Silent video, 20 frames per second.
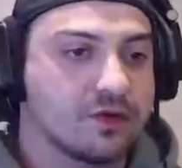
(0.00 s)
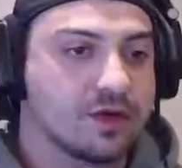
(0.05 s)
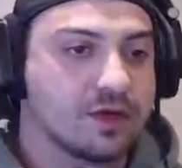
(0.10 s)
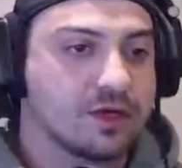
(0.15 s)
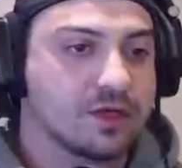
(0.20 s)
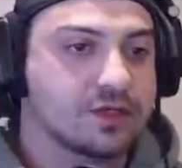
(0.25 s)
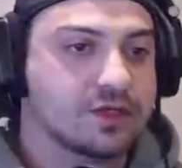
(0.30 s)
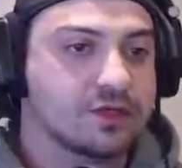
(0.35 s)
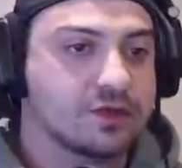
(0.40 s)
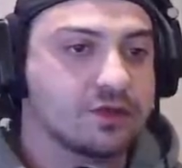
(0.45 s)
and
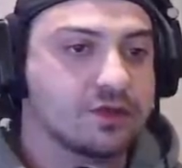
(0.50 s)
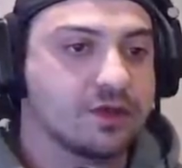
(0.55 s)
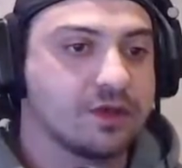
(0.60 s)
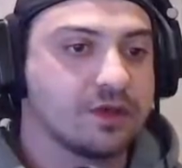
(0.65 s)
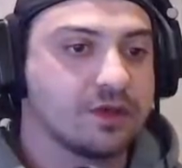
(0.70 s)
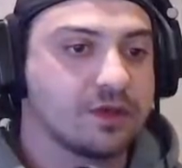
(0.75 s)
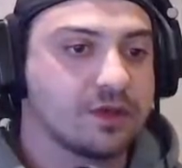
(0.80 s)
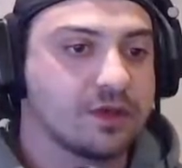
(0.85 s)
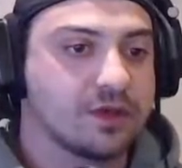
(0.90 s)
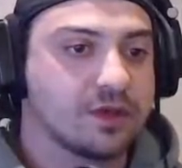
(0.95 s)
it should
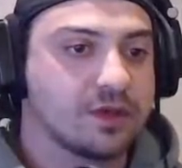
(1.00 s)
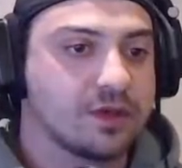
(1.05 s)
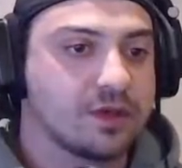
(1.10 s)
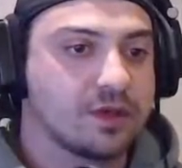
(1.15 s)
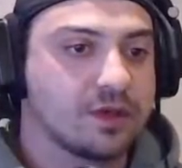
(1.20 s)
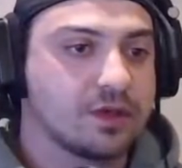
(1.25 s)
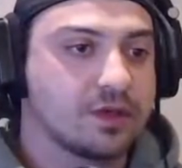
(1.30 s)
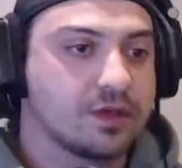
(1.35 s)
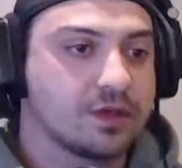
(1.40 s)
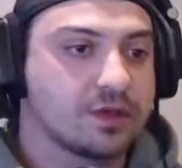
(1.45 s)

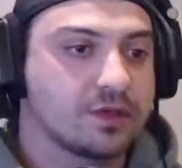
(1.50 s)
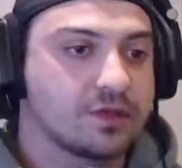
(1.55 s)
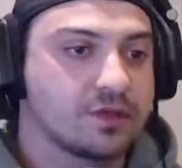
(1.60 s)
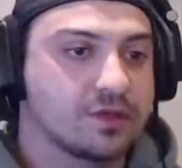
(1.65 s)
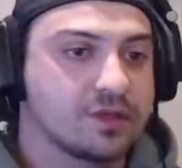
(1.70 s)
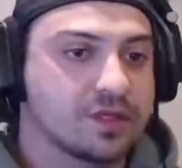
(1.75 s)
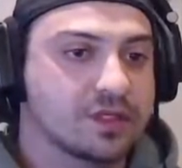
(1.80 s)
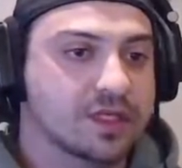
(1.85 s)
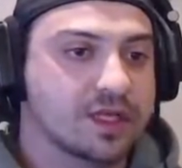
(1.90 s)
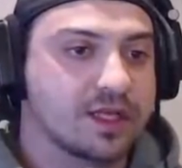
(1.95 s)

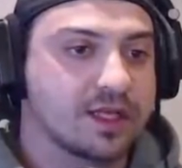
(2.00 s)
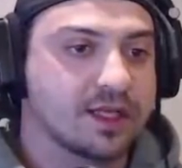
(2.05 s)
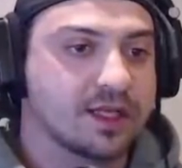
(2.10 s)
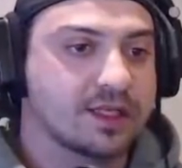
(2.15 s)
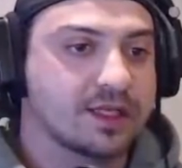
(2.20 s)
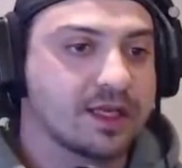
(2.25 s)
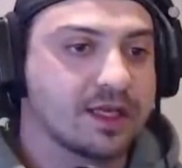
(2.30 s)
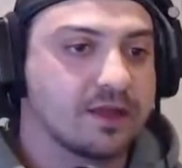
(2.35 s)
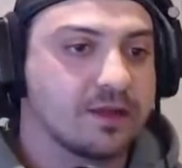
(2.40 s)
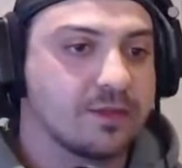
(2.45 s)
just collect
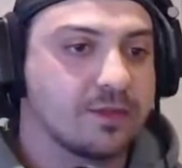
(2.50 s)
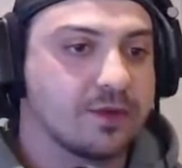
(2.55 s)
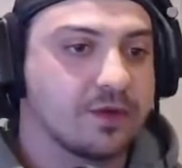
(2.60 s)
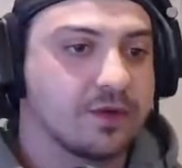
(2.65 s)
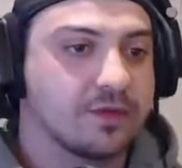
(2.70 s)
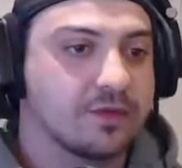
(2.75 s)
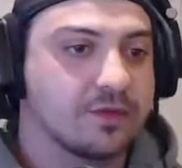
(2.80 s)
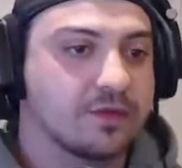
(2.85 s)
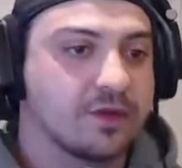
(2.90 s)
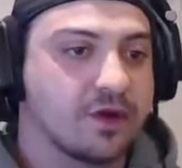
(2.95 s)
down the
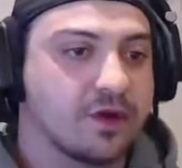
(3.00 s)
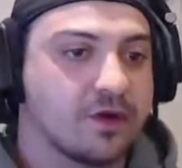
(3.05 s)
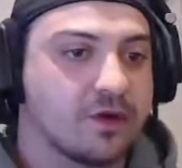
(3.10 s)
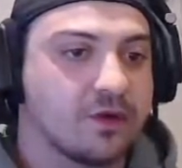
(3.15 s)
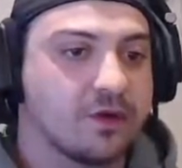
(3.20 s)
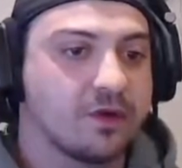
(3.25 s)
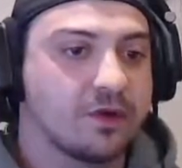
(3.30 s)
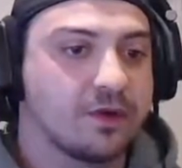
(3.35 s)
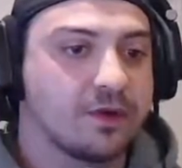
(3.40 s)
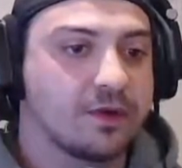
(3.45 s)
bottom of the
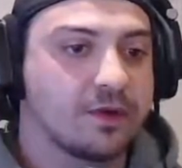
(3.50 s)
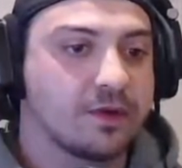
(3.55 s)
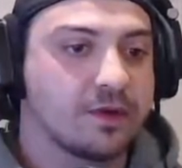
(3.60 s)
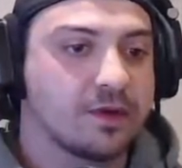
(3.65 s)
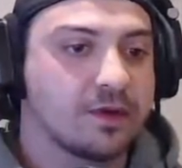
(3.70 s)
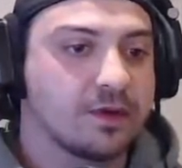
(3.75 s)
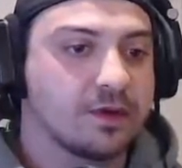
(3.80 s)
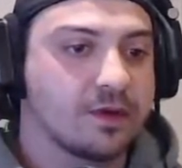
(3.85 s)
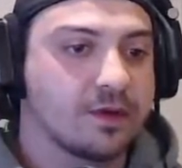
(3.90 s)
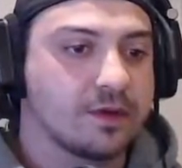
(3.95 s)
hole.
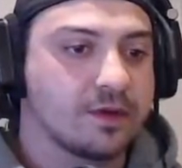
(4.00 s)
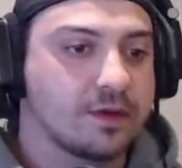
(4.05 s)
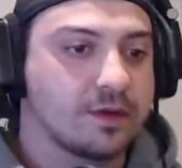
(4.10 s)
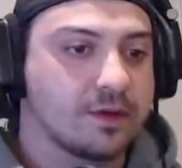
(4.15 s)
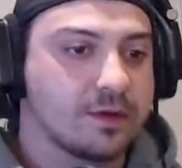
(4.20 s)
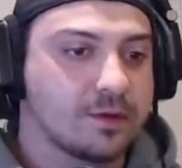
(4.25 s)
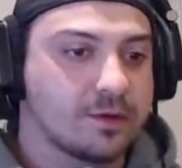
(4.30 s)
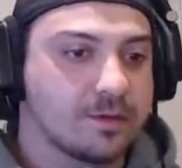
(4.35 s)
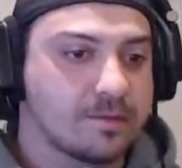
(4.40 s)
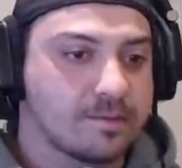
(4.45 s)

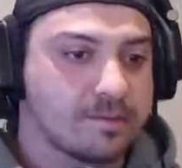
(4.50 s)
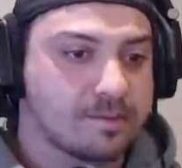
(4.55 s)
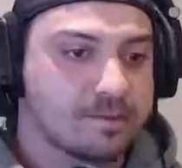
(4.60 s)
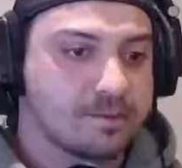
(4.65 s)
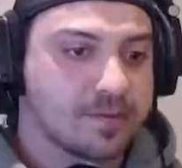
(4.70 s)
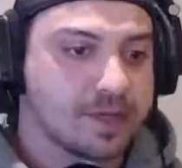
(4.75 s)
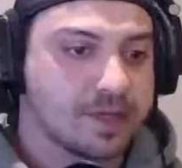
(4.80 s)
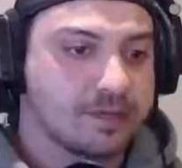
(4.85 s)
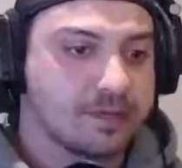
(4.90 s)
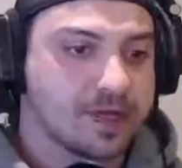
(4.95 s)

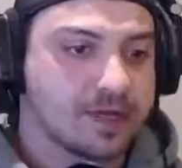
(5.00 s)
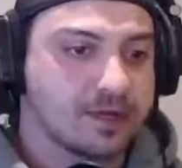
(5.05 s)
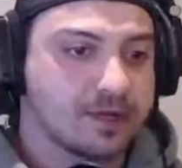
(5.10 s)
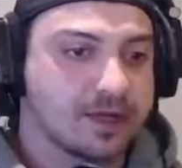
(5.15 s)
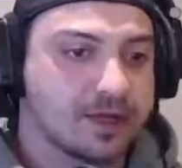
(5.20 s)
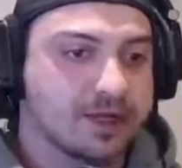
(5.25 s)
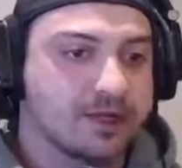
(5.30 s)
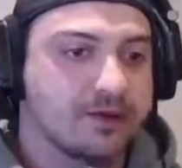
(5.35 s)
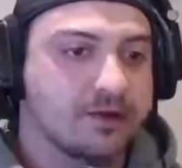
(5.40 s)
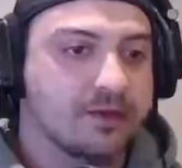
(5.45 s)
You can make
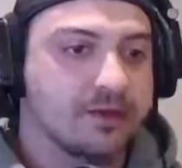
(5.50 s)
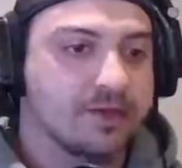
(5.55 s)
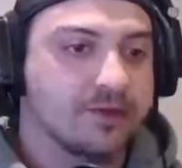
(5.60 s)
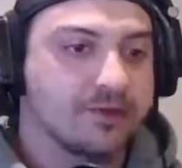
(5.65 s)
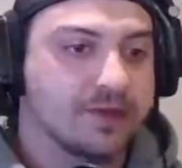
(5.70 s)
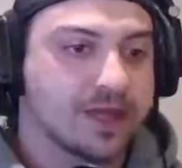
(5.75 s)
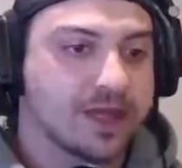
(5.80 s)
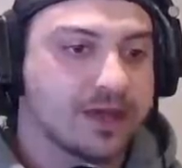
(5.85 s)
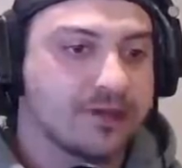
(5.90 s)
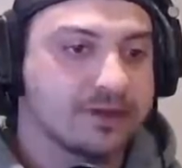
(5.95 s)
like a little bit of a
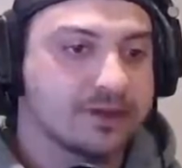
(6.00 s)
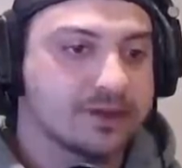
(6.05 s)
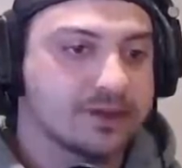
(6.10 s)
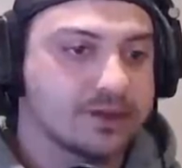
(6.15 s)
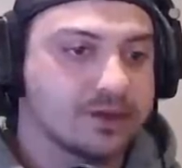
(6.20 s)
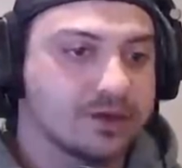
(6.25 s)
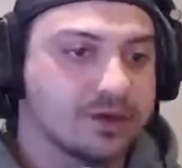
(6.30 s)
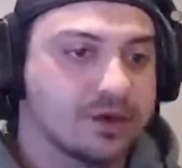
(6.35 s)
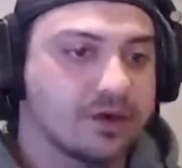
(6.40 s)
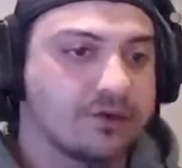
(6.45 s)
cavern,
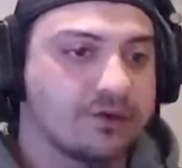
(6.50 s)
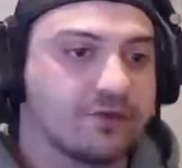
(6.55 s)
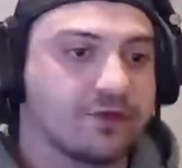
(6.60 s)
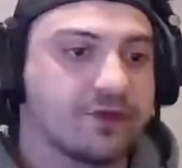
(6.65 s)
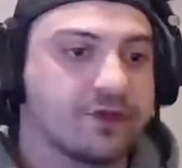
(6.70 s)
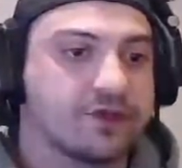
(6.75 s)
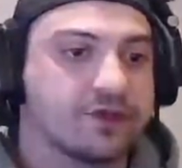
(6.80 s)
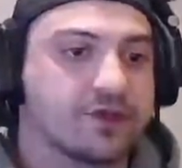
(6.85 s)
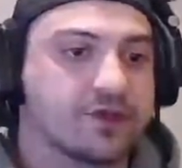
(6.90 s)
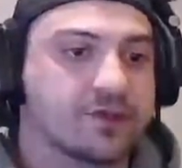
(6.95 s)
so it
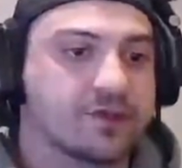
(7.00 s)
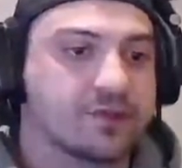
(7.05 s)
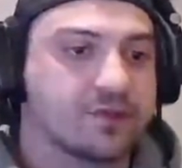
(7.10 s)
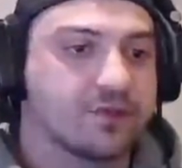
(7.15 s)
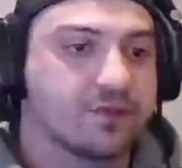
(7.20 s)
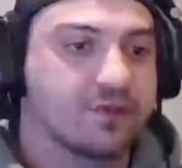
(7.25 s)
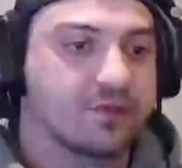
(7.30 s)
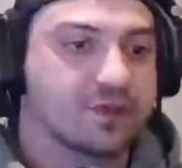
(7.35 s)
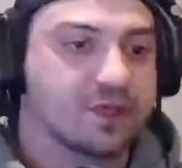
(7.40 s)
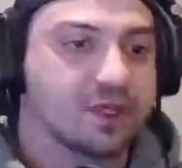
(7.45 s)
hopefully traps the
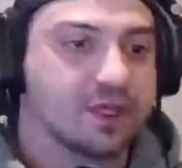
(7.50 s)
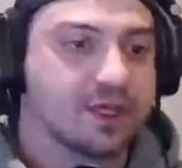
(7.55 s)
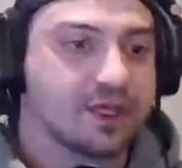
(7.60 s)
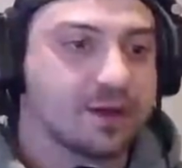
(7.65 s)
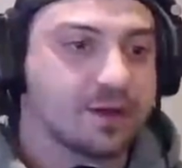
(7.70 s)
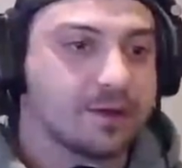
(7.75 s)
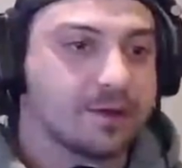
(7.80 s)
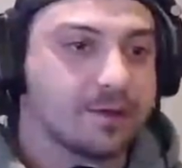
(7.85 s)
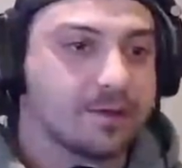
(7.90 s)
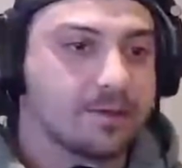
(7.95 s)
rocks in here.
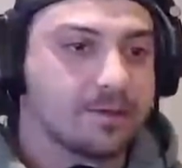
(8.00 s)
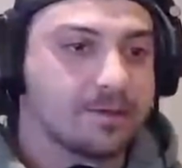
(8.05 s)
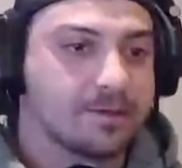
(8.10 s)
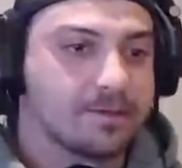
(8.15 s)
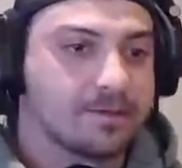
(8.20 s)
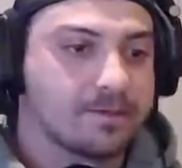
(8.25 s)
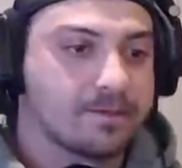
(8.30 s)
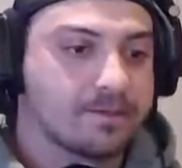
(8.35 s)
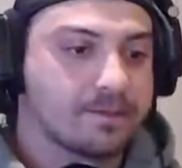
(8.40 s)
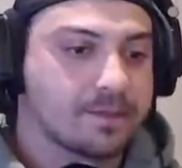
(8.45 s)

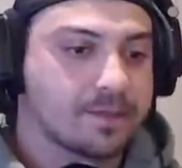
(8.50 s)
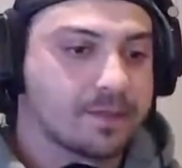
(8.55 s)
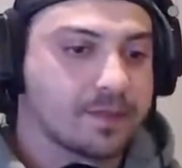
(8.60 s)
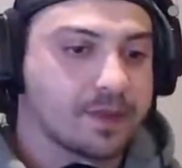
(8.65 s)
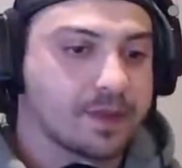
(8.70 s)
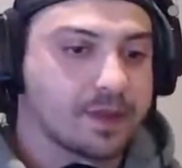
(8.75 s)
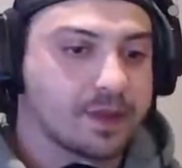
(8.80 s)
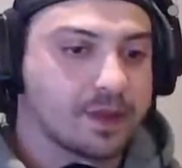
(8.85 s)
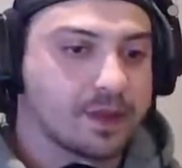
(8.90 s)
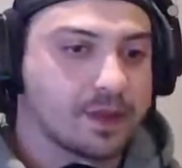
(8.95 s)

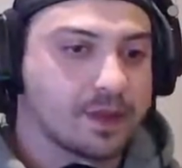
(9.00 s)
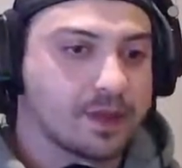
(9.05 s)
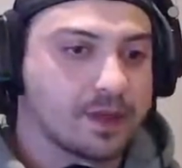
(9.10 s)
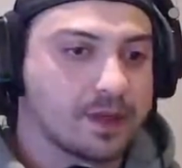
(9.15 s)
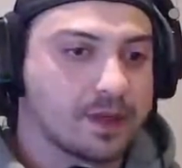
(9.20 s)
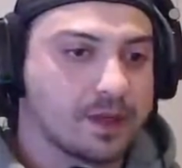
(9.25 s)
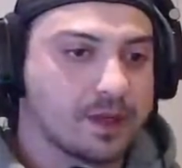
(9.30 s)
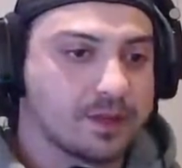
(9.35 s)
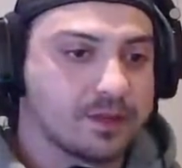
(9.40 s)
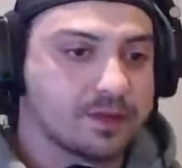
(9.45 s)

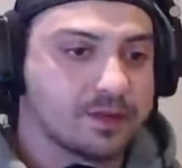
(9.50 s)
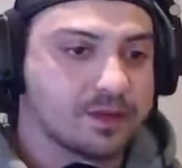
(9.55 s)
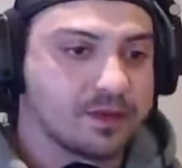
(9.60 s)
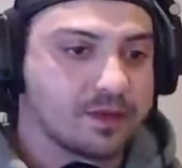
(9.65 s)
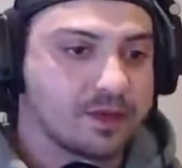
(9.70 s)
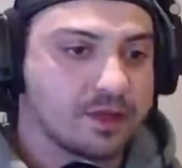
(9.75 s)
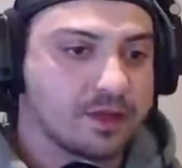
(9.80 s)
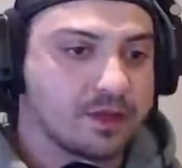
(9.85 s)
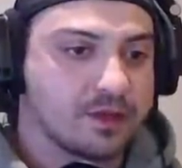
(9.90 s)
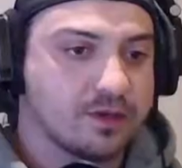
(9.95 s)
And let's
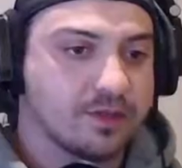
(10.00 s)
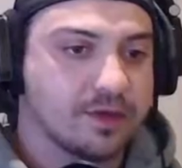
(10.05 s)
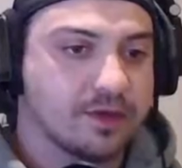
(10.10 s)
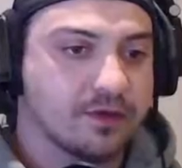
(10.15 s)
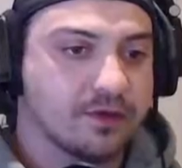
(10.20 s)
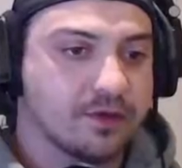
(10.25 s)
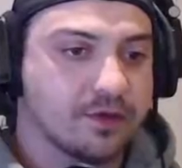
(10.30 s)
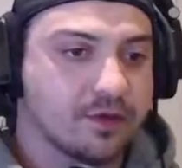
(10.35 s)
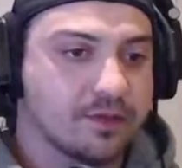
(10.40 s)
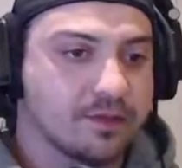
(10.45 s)
do a little bit of
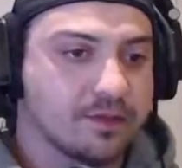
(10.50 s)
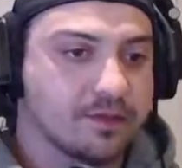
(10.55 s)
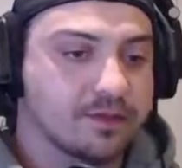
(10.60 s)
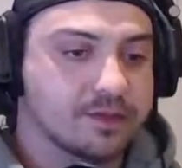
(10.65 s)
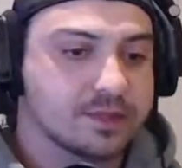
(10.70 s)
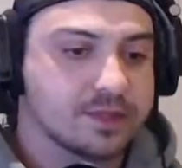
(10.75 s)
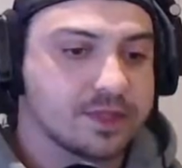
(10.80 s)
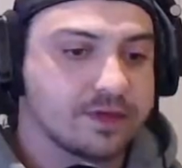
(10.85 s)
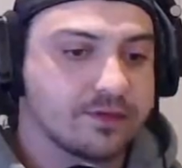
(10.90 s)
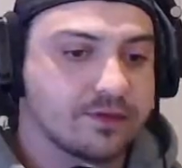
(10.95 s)
room.
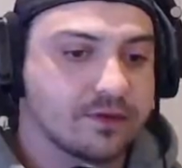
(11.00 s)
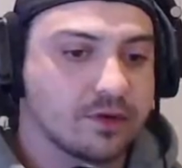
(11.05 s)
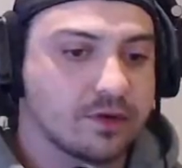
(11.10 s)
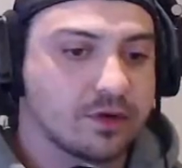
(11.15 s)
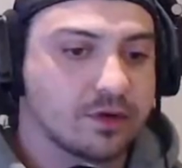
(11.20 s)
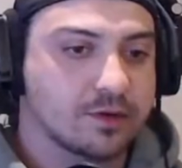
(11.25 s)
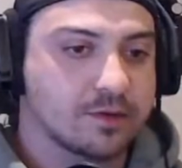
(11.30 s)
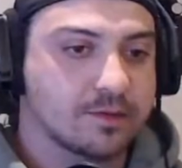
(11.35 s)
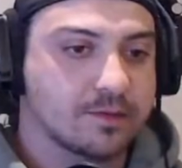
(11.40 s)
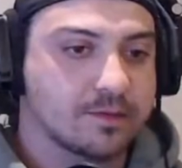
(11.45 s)
There's another rock.